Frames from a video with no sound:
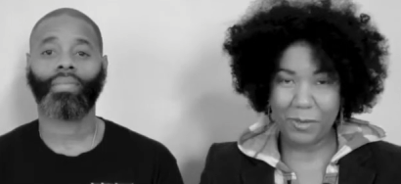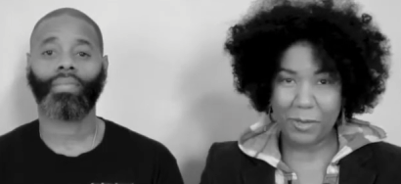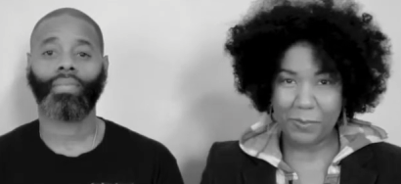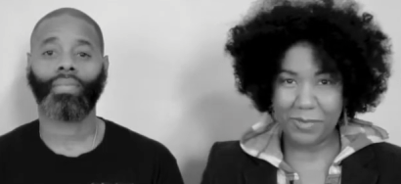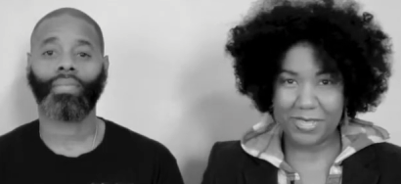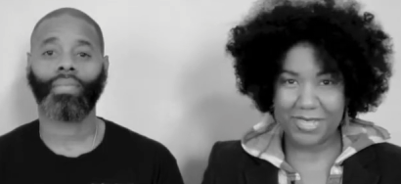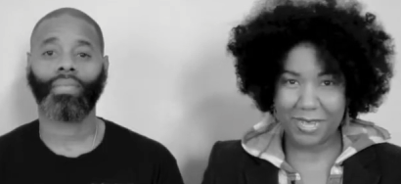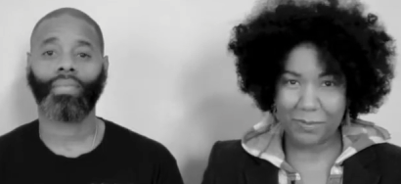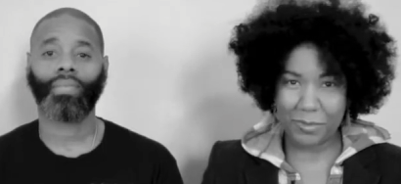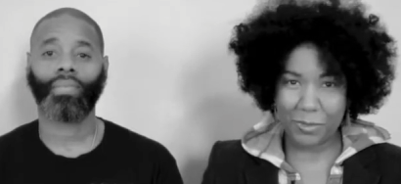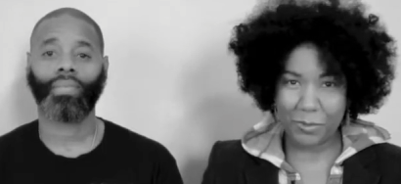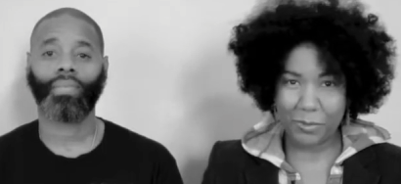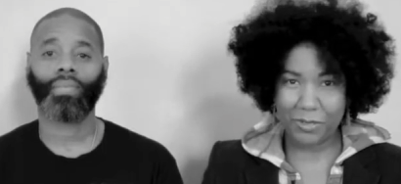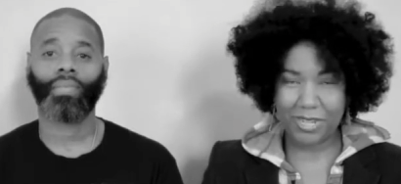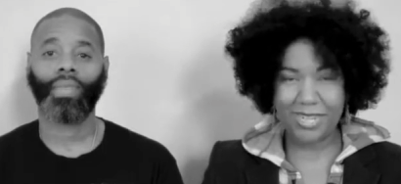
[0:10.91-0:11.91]
Speaker 1: Purpose. I'm
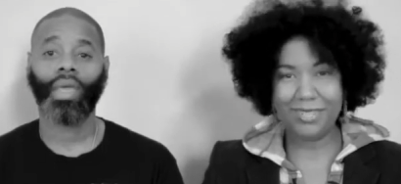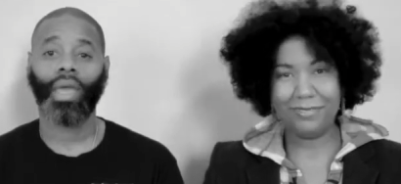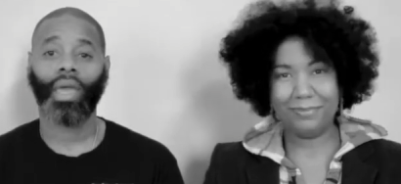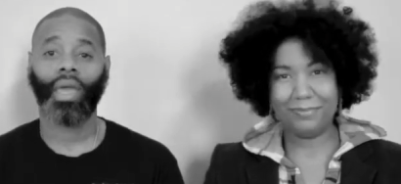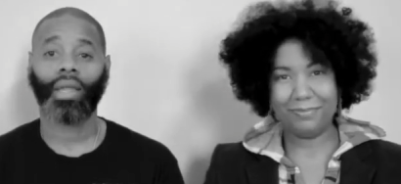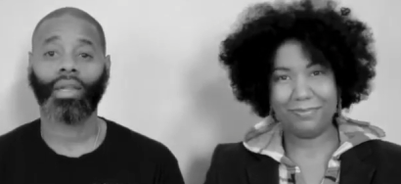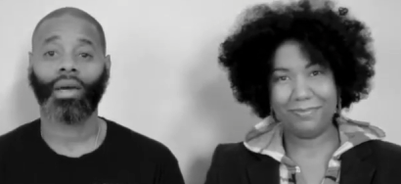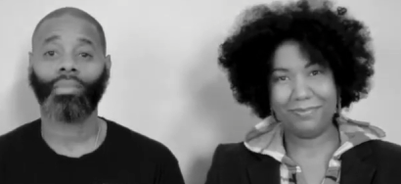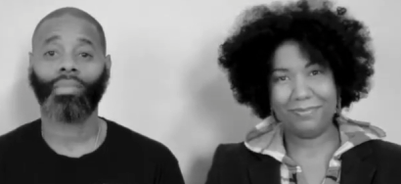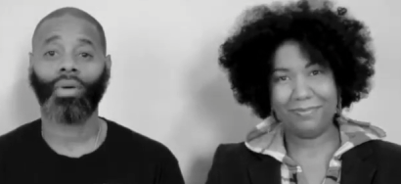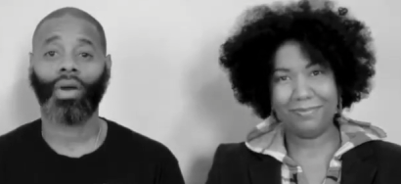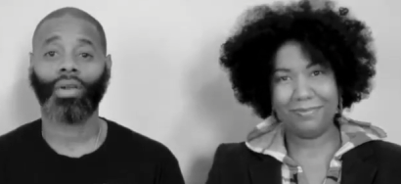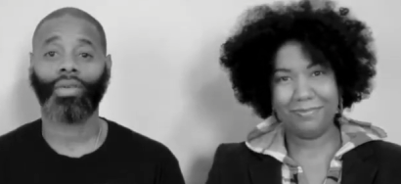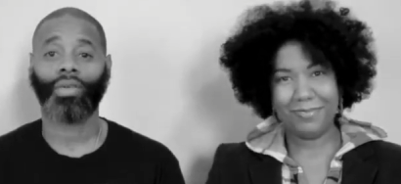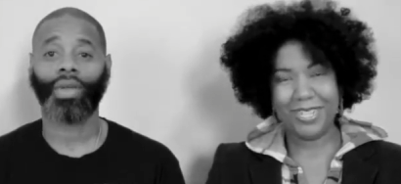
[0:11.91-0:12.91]
Torrie.
Speaker 2: And I'm
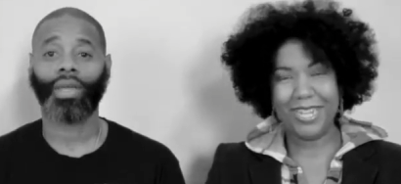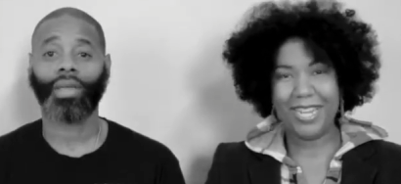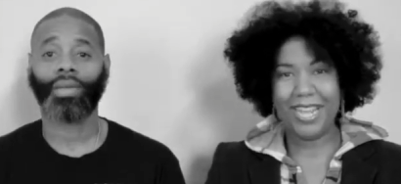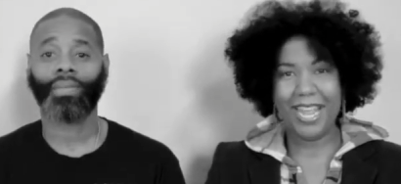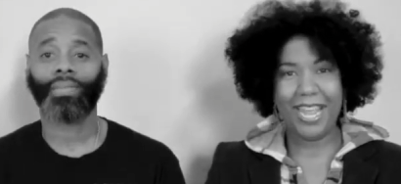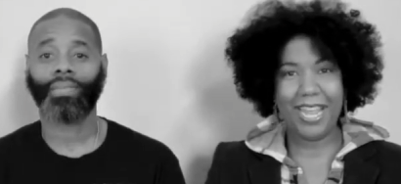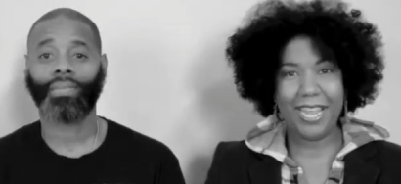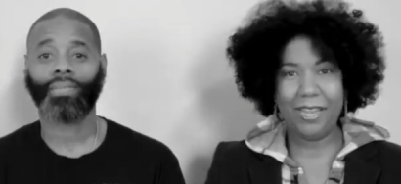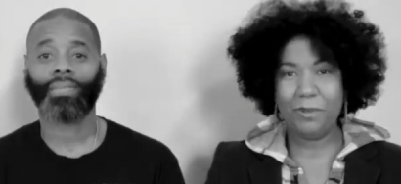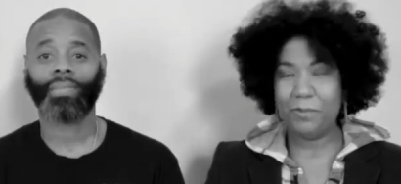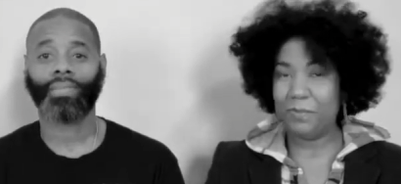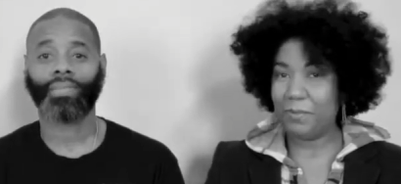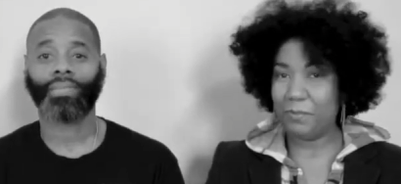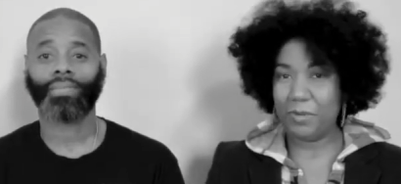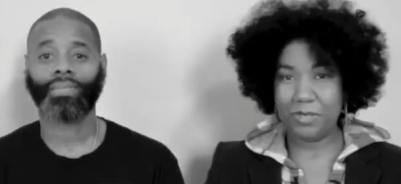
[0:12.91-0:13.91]
Broderick.
Speaker 1: And
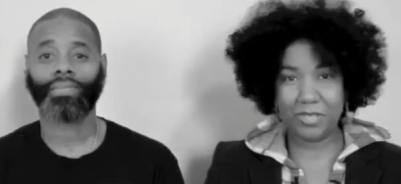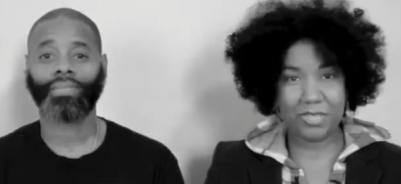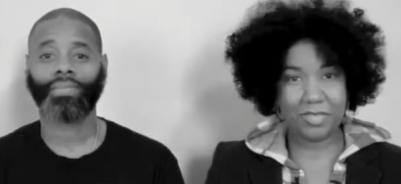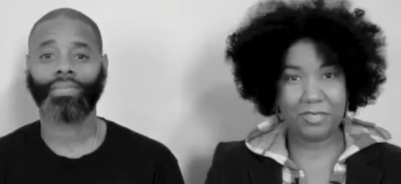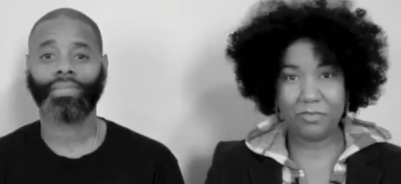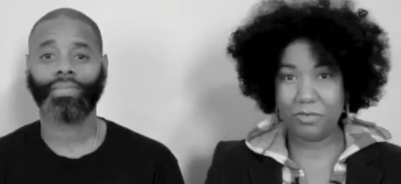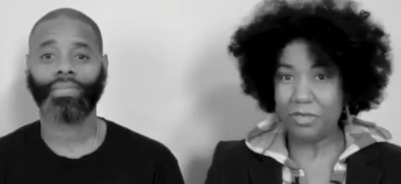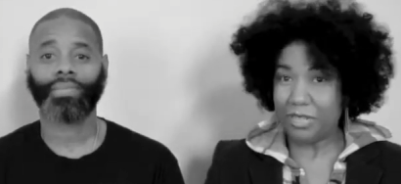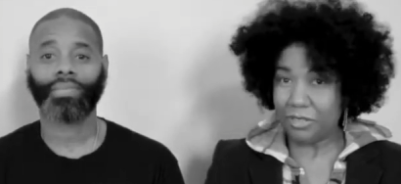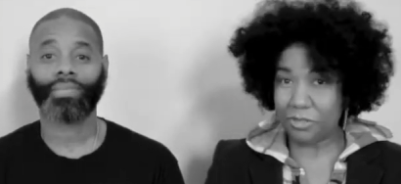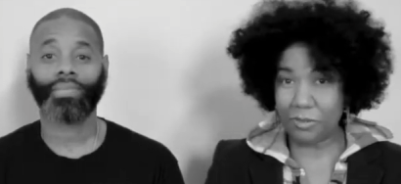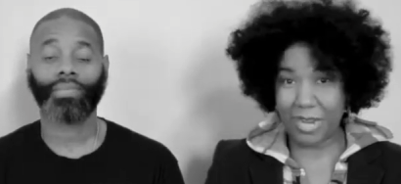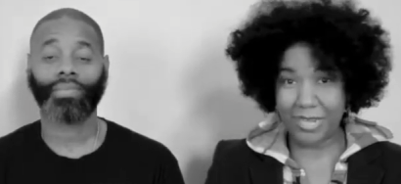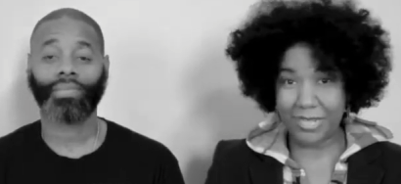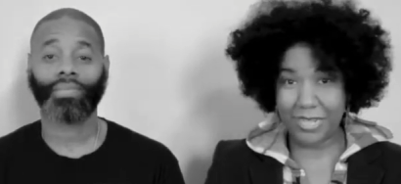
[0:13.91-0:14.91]
we're just
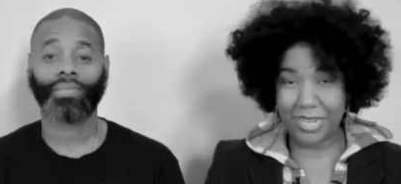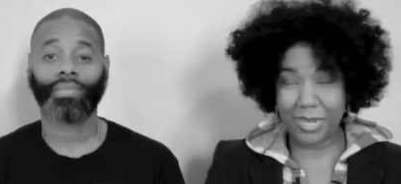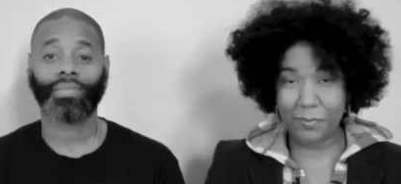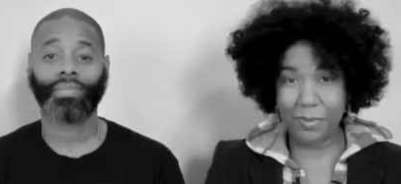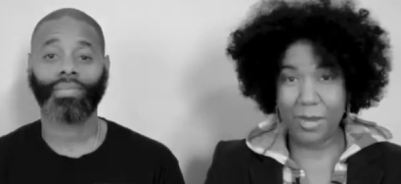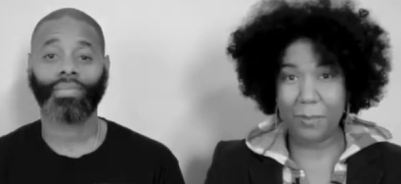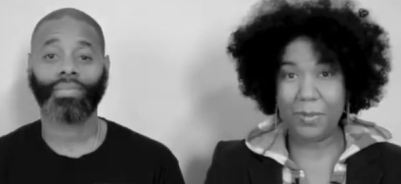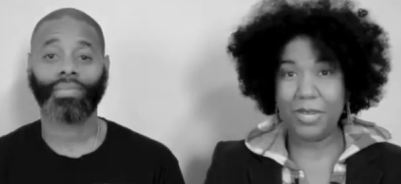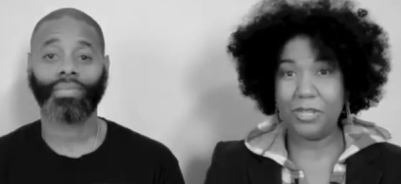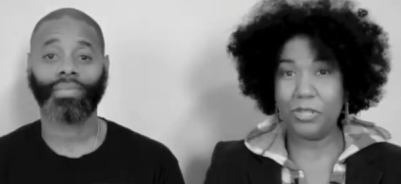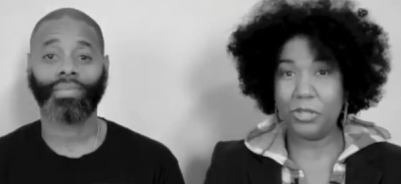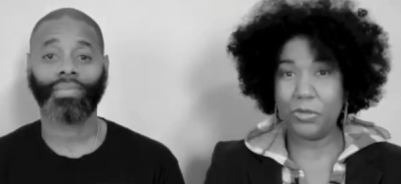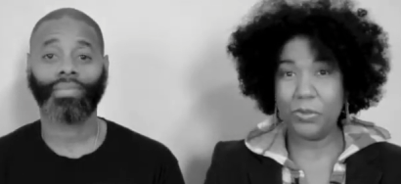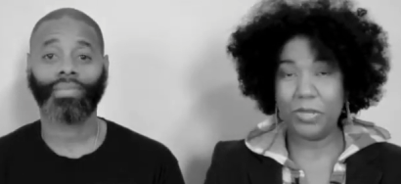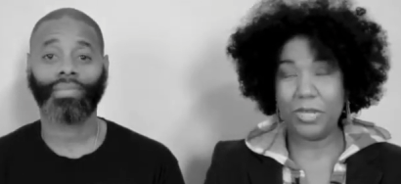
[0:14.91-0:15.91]
trying to keep up and
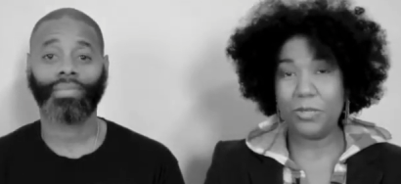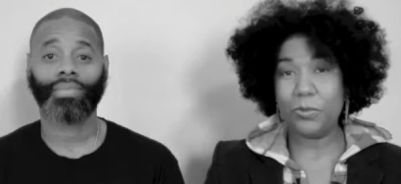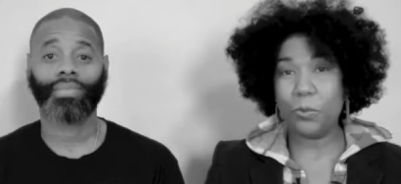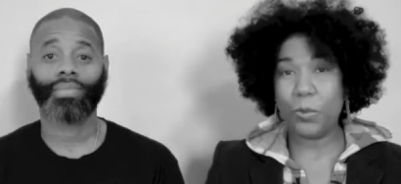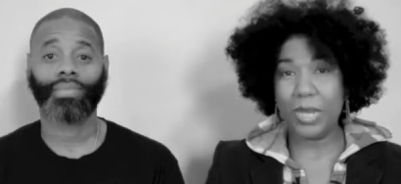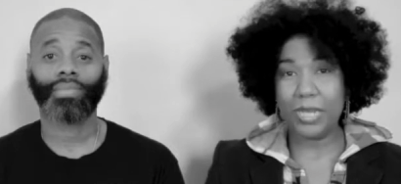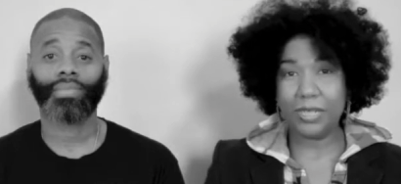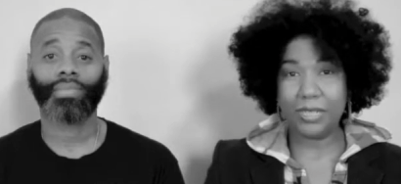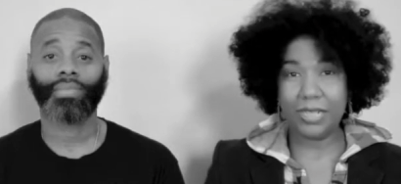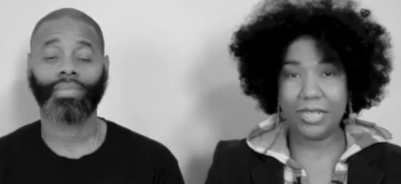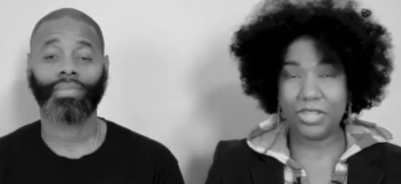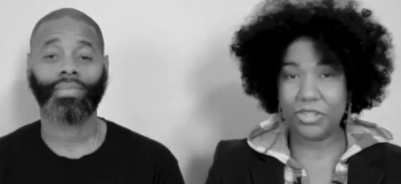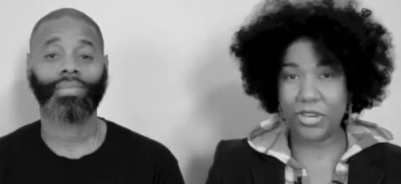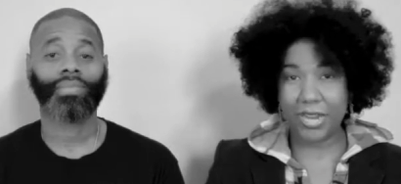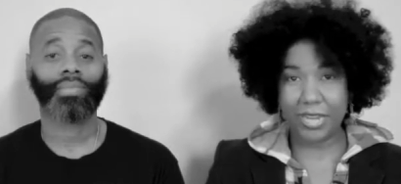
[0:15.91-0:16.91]
do these weekly
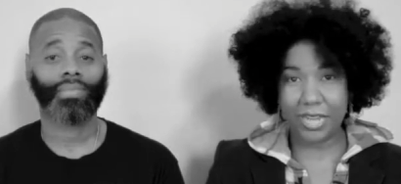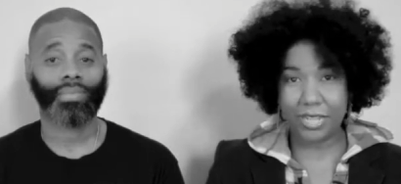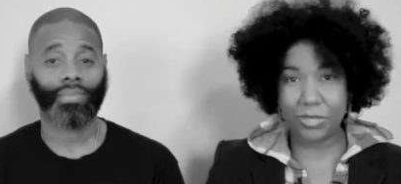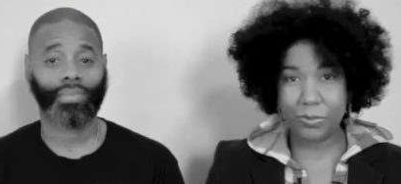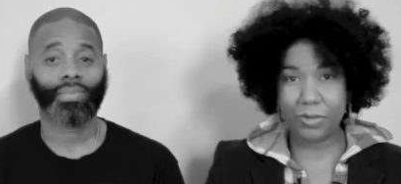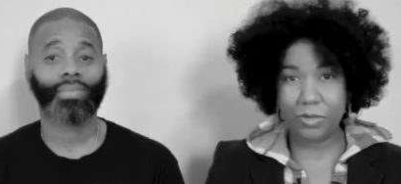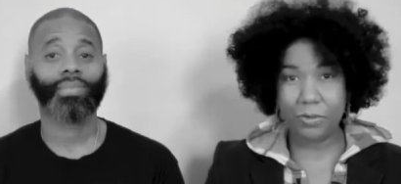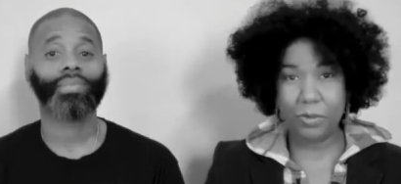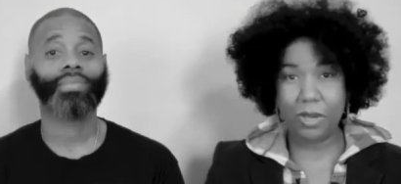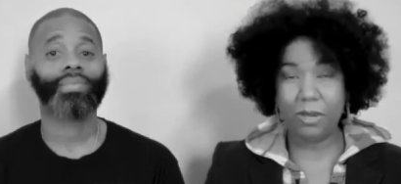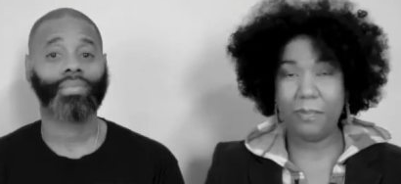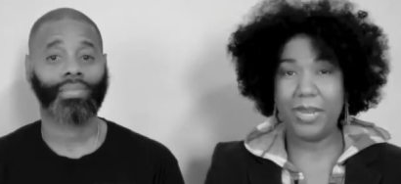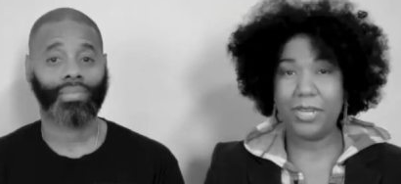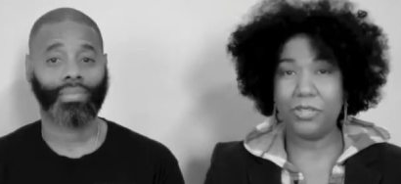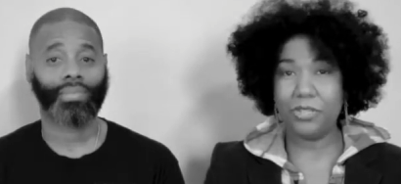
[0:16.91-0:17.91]
check-ins with you all,
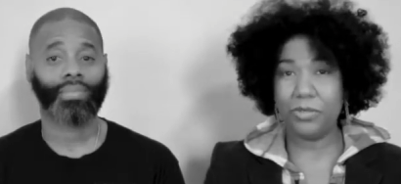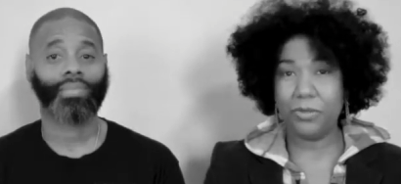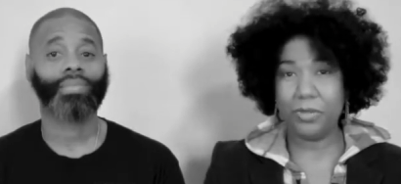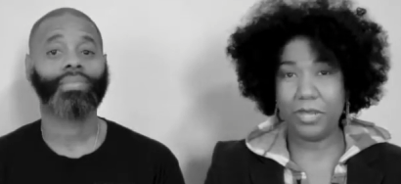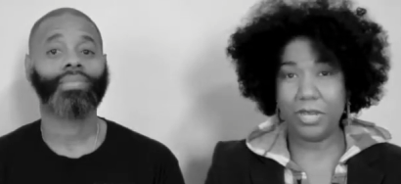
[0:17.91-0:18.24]
making sure